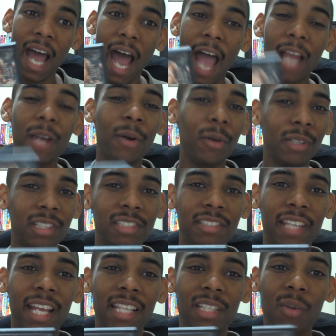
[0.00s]
I can only
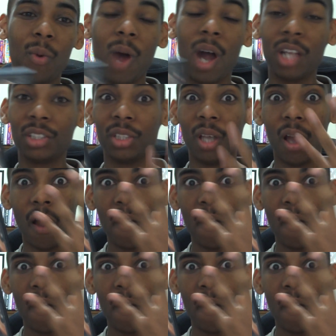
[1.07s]
stand to watch